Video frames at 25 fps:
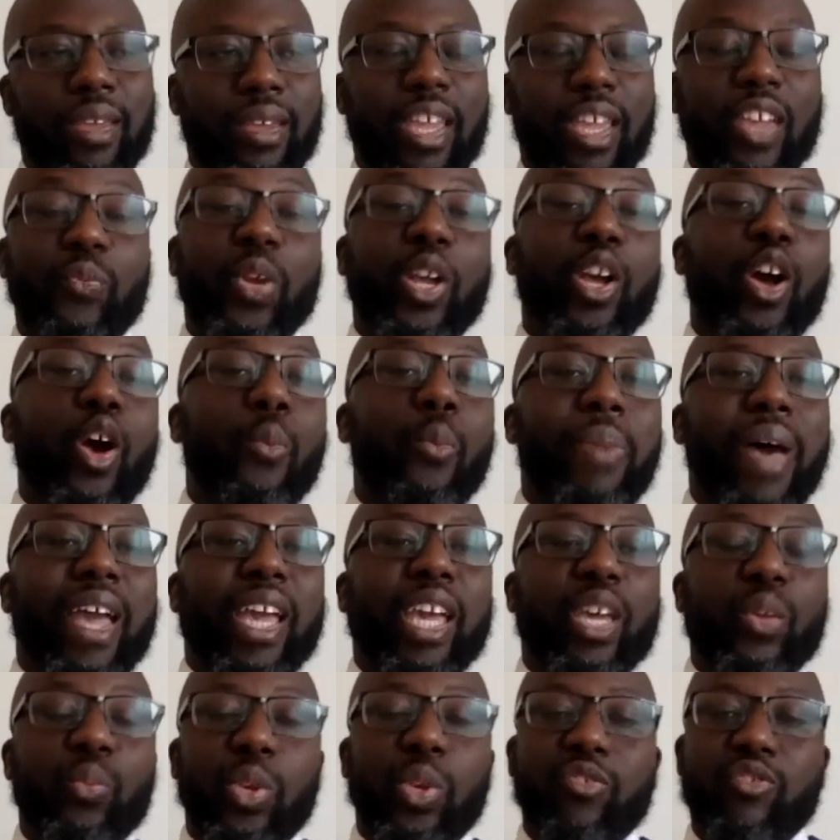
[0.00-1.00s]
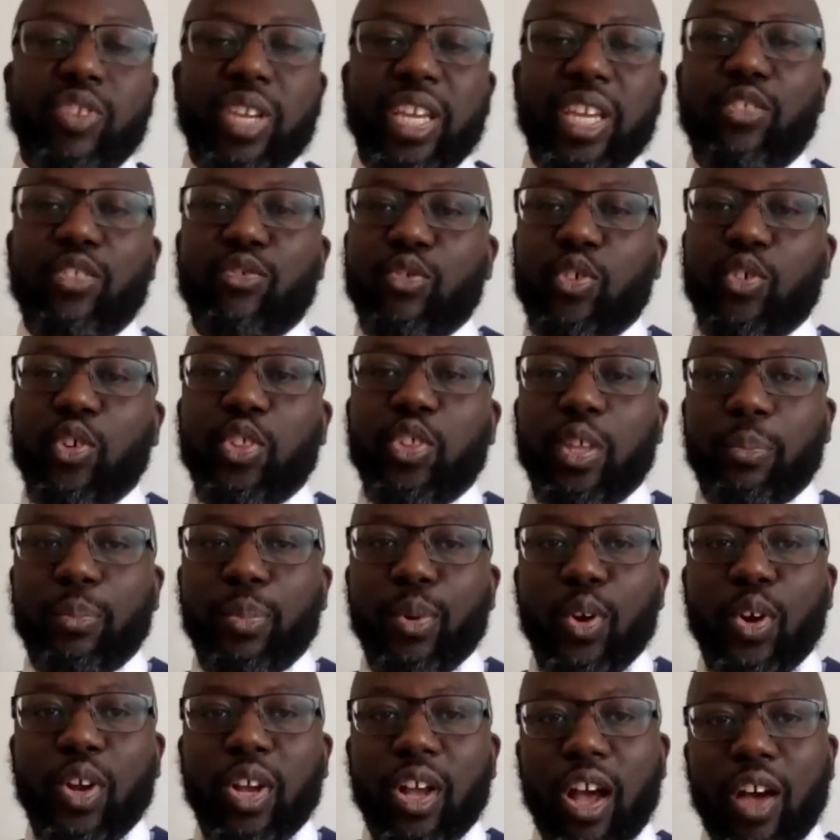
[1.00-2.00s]
If we go back and we read through the
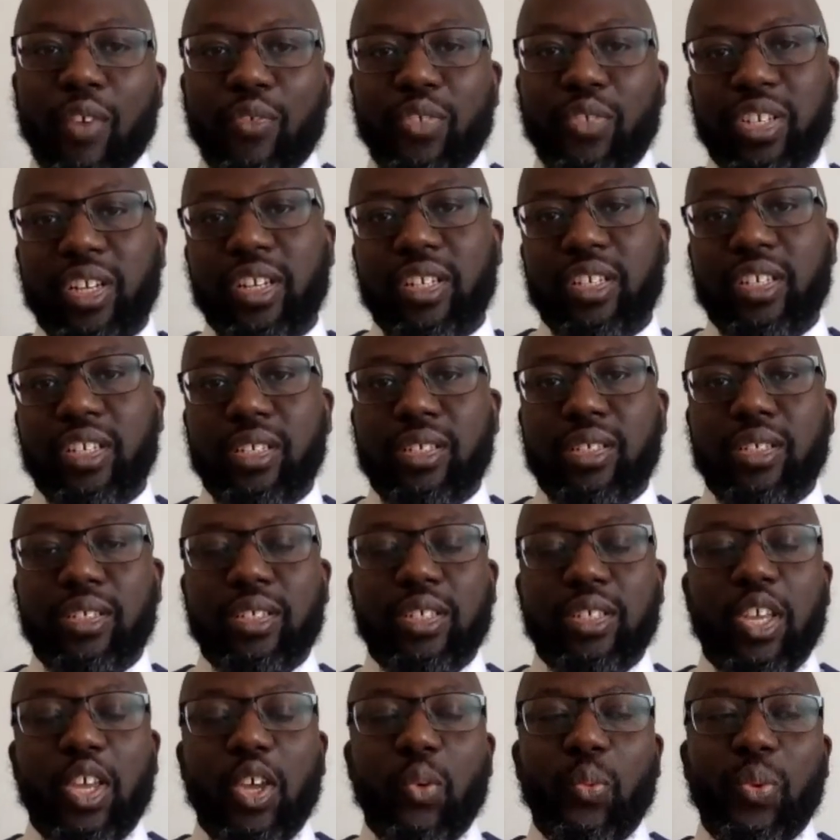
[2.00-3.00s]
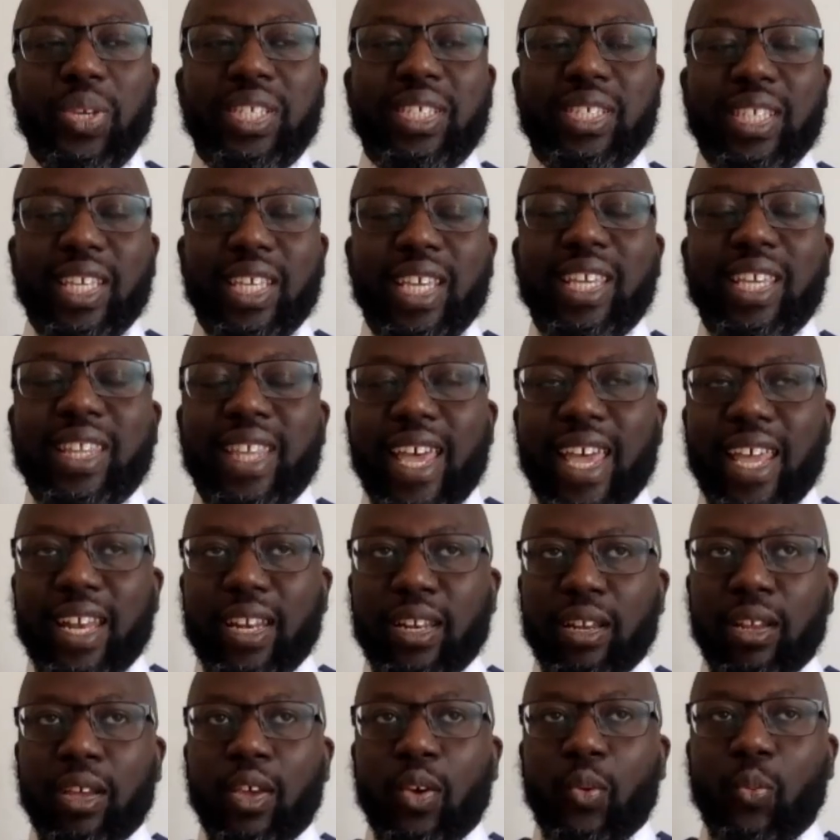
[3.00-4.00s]
book of Judges, we see that
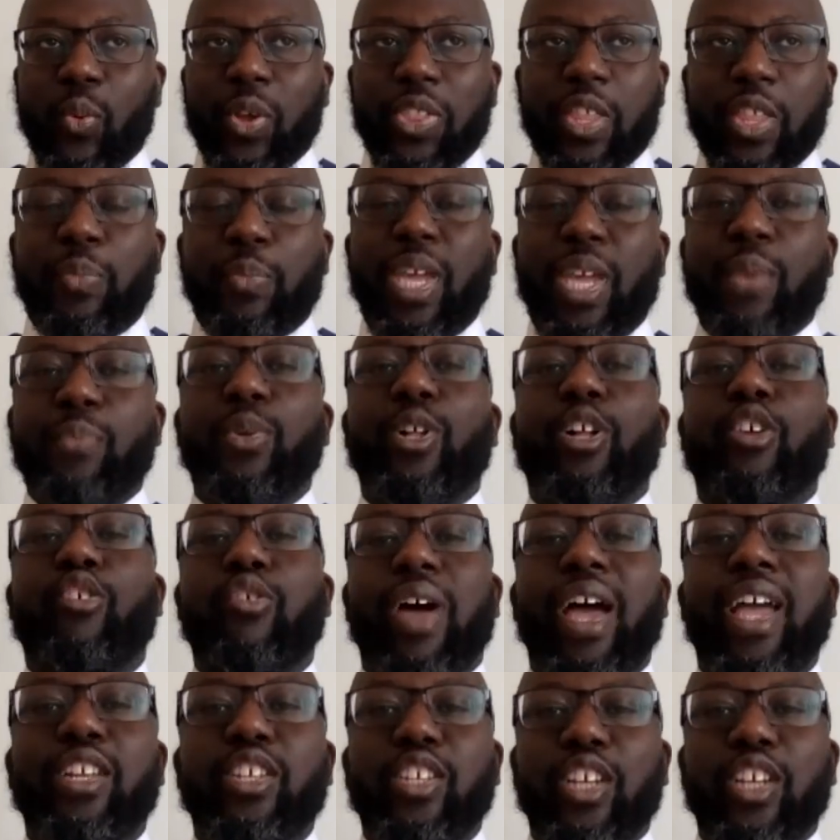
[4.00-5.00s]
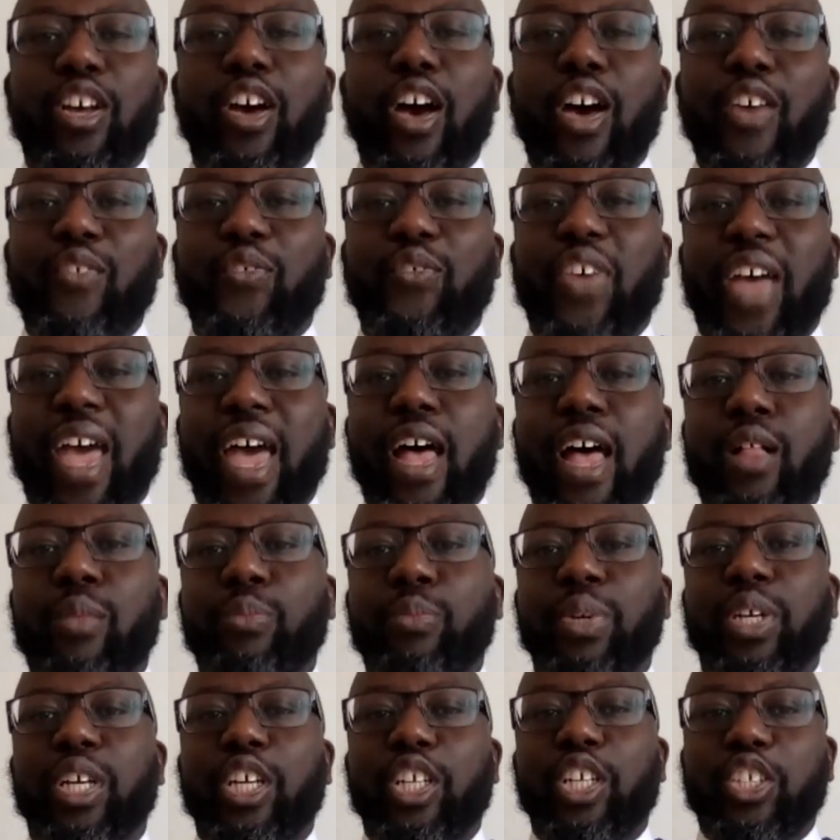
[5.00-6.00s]
when the people cried to God for help,
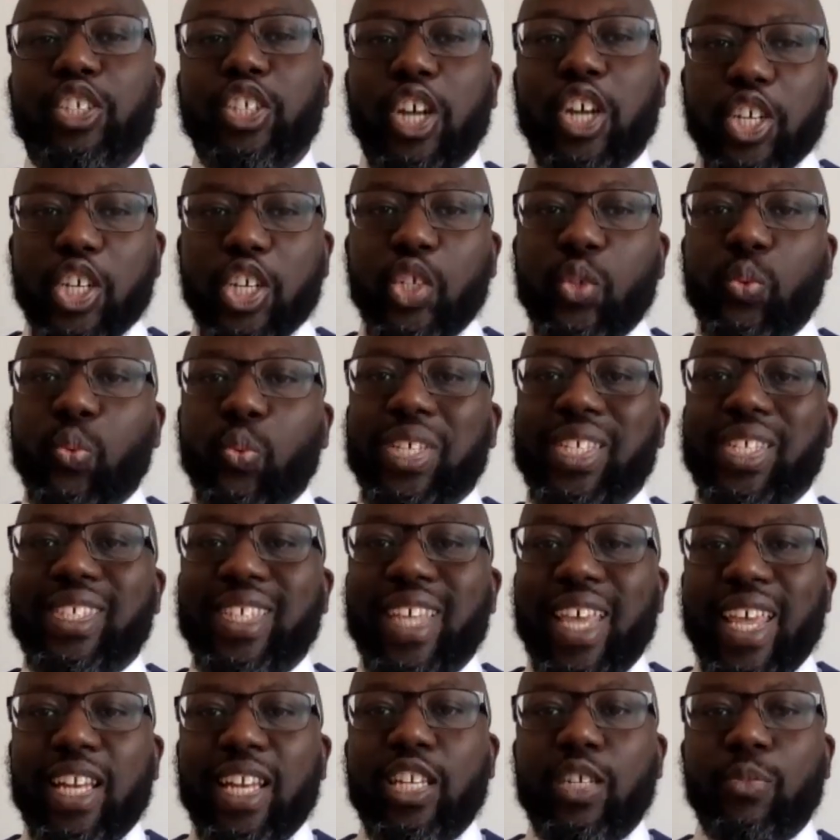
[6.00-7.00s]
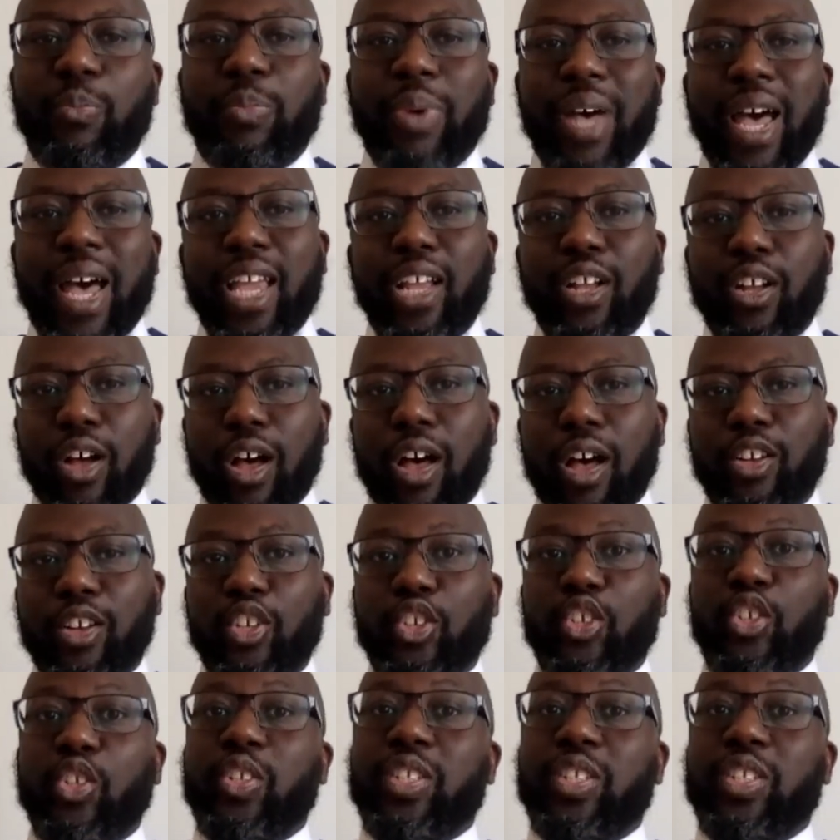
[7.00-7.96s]
judges were sent by God to